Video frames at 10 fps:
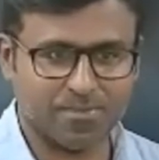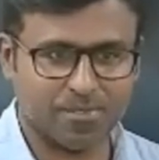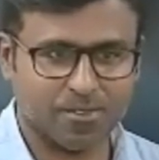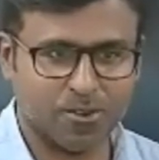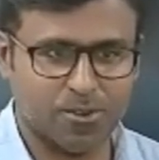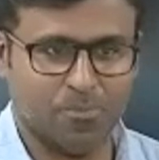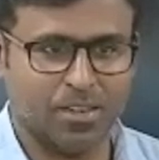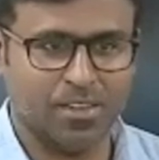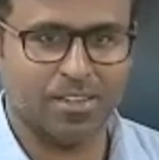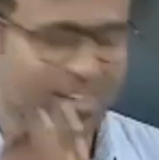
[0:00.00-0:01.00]

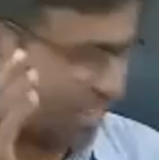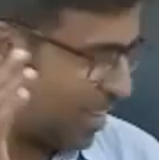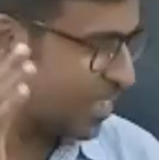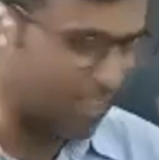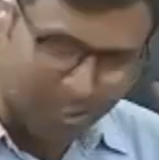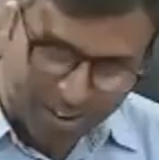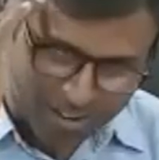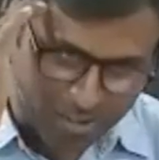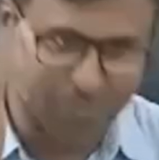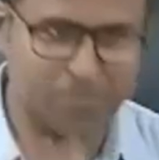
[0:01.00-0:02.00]
It takes a lot
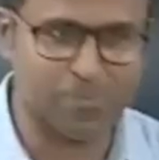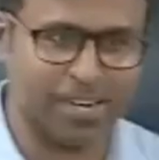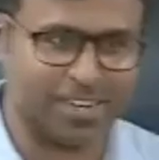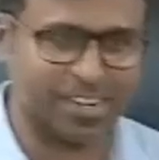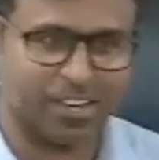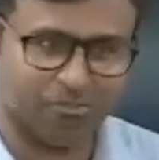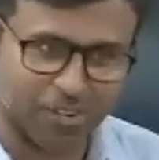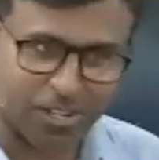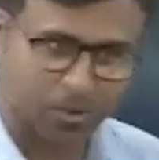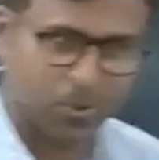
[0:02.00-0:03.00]
of mental
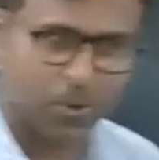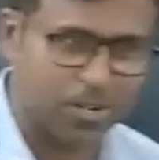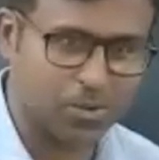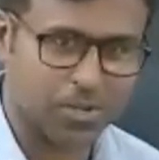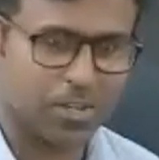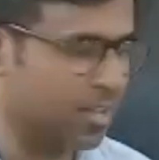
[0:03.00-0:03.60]
effort to go into it.